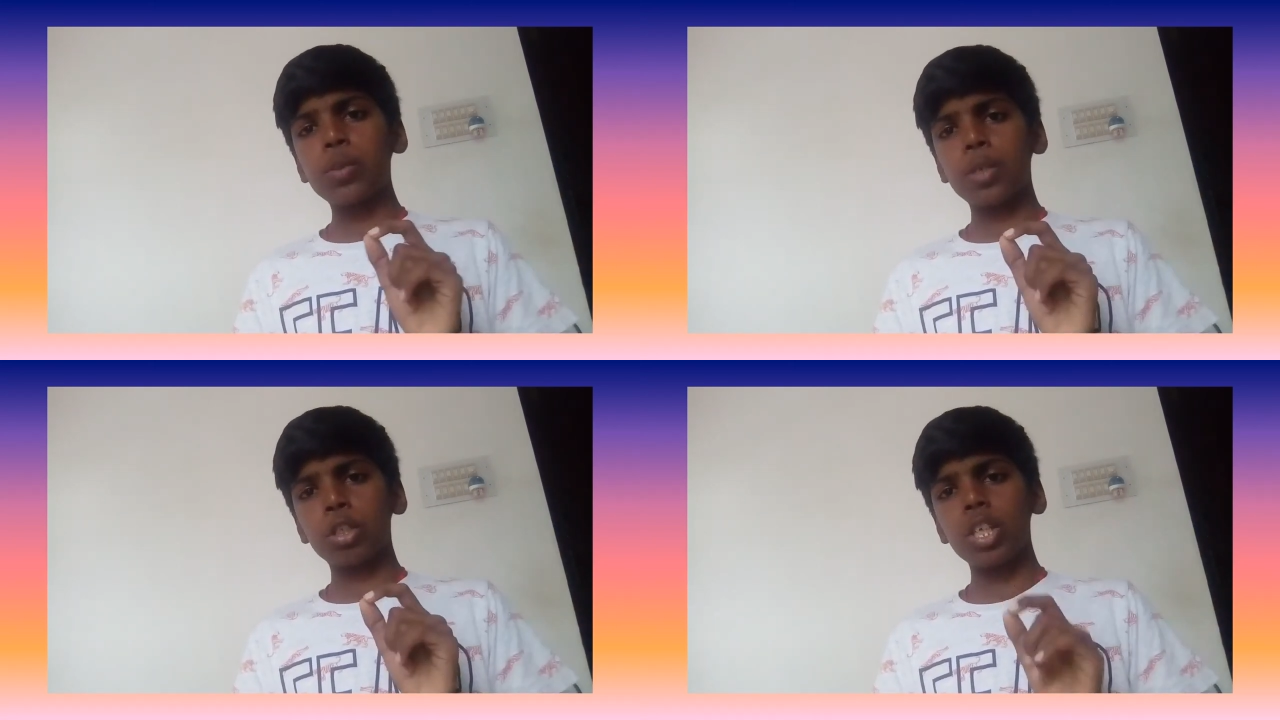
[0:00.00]

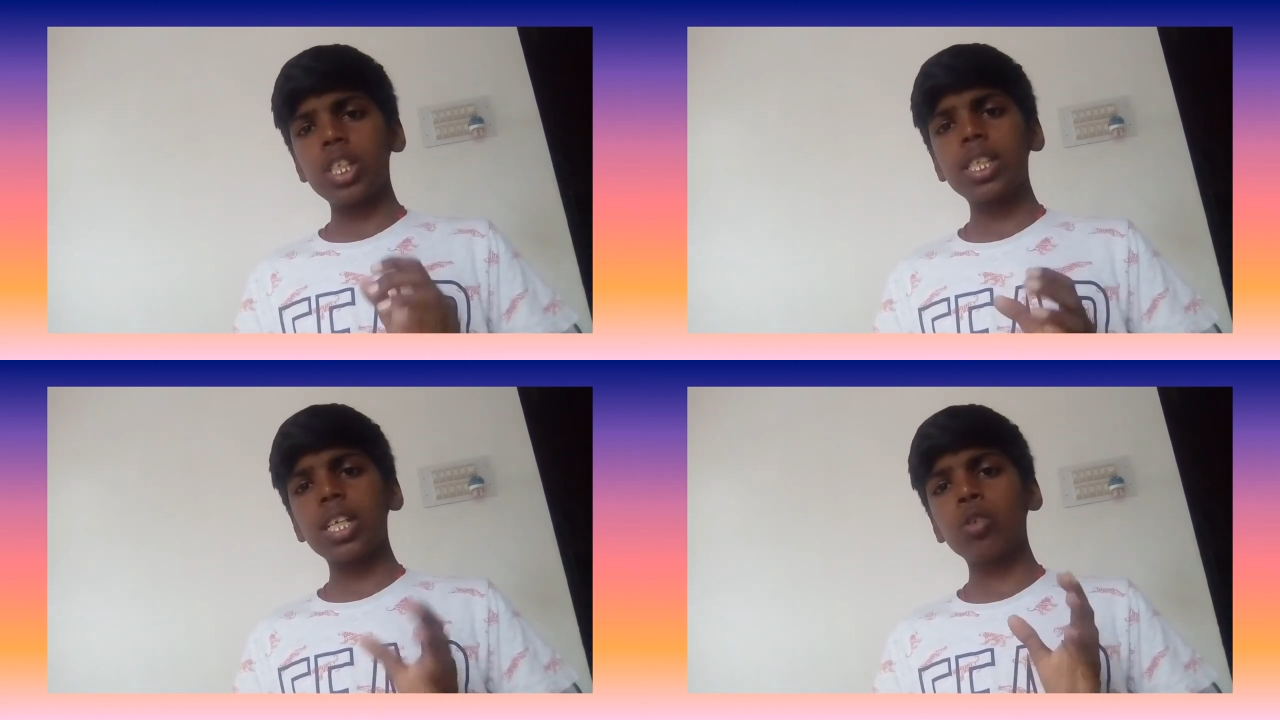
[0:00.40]

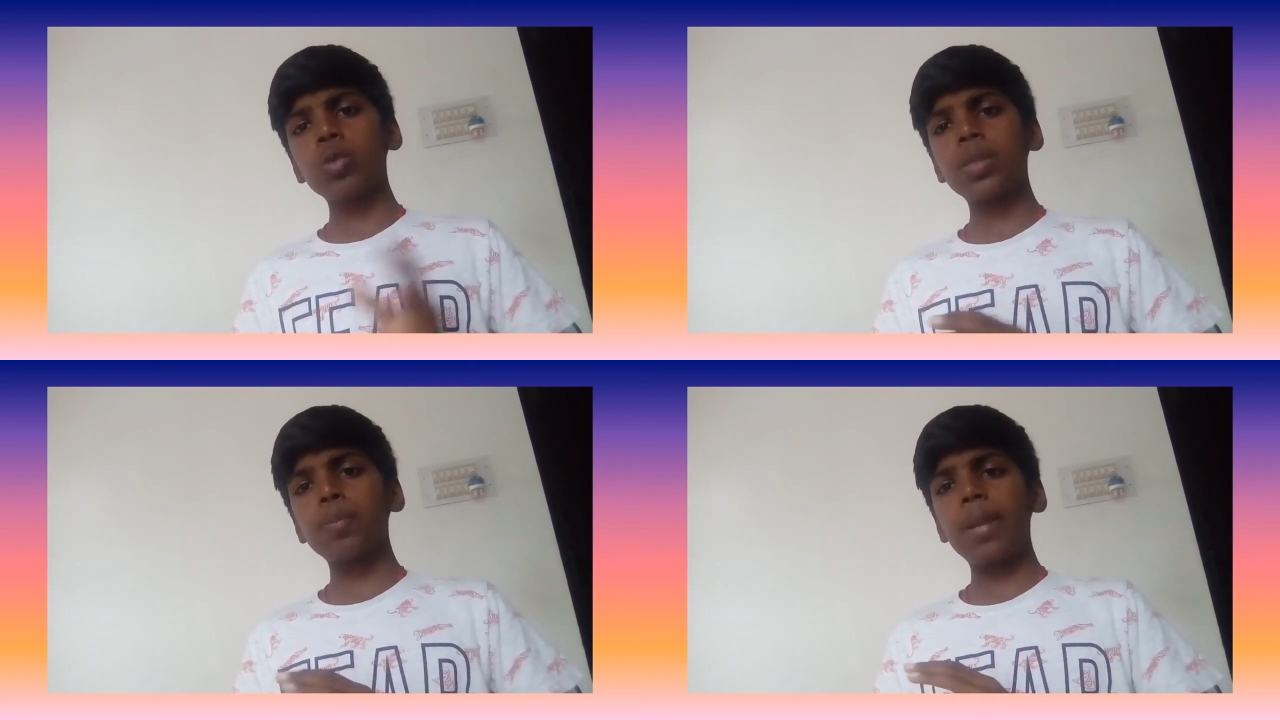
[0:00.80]
specialist and who
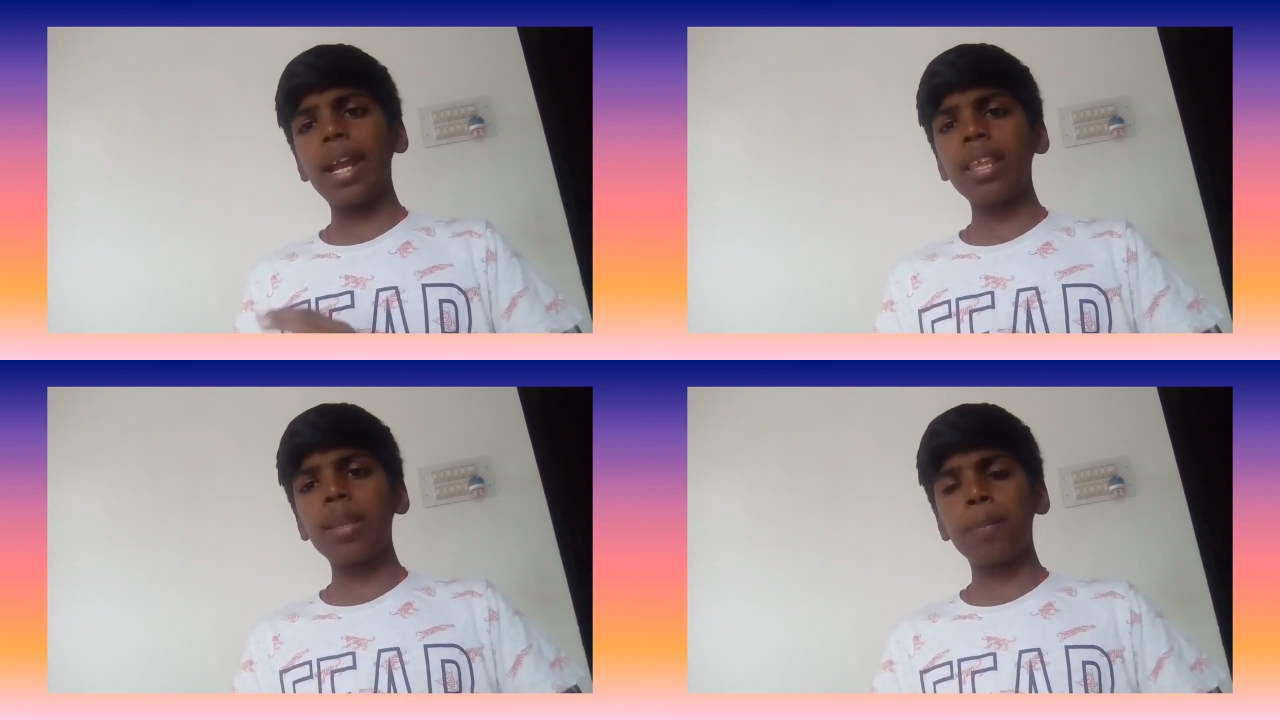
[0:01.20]
has
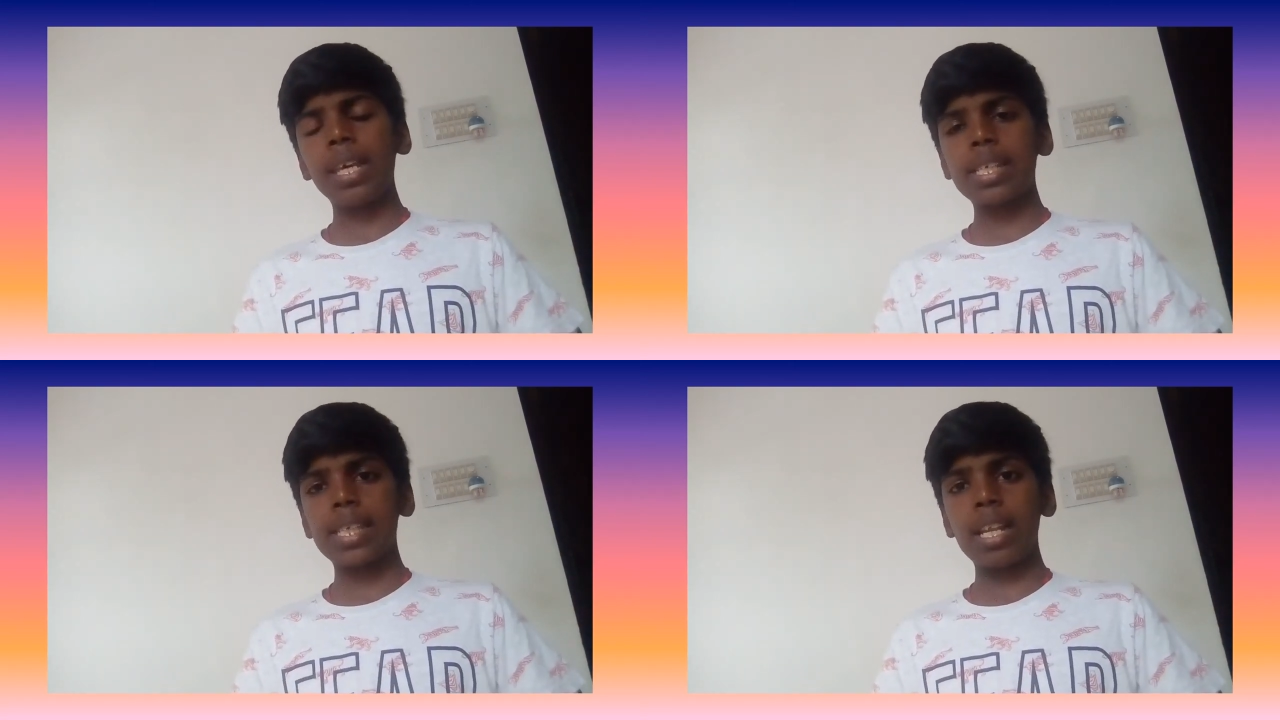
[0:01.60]
played in the
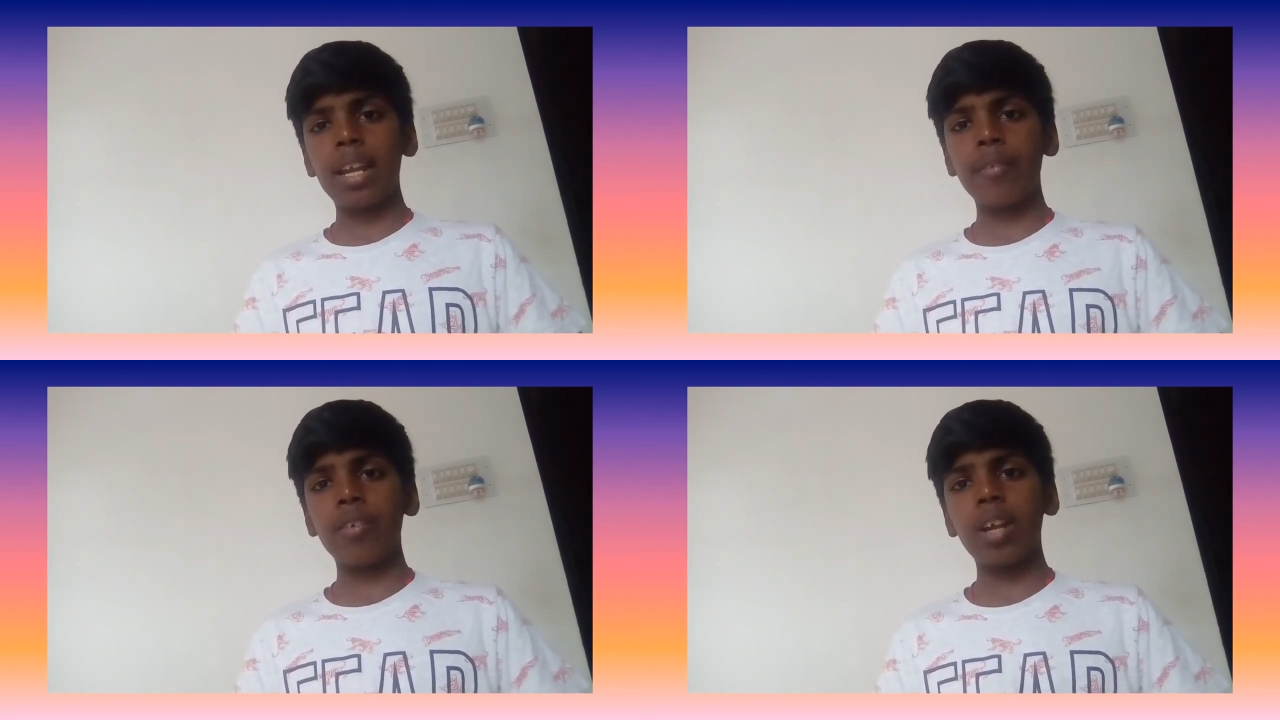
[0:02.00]

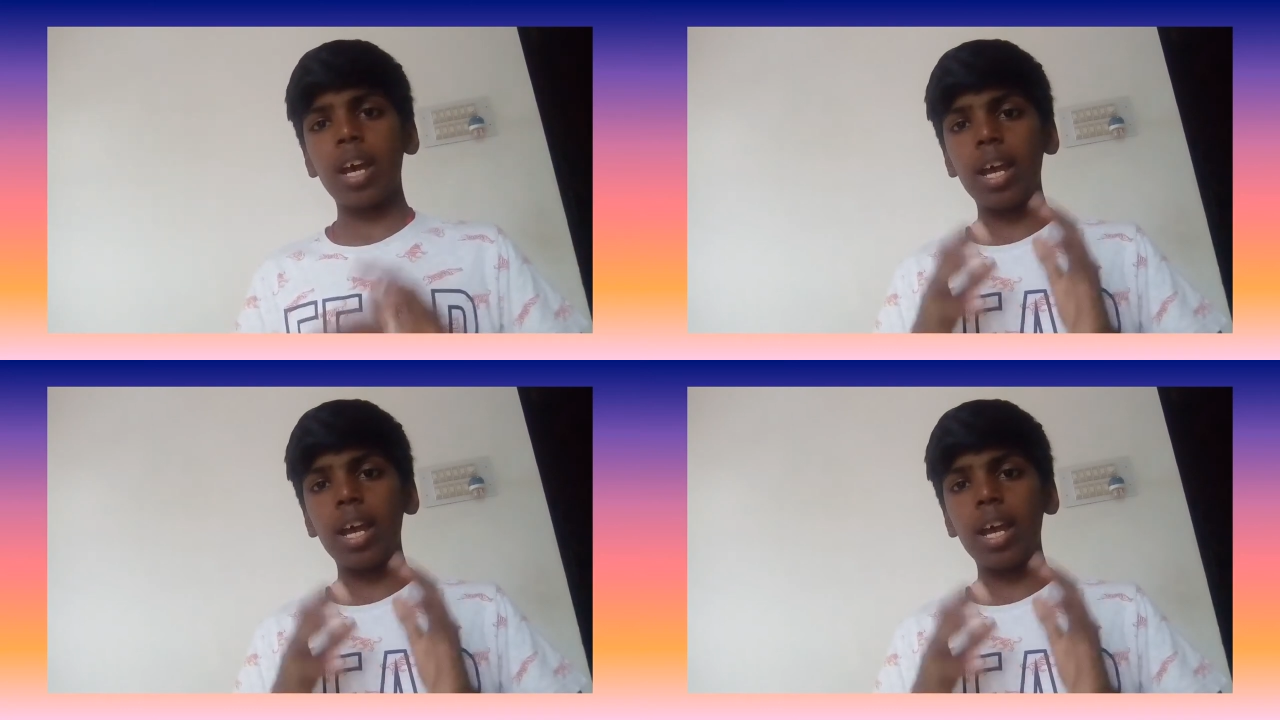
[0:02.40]
PSL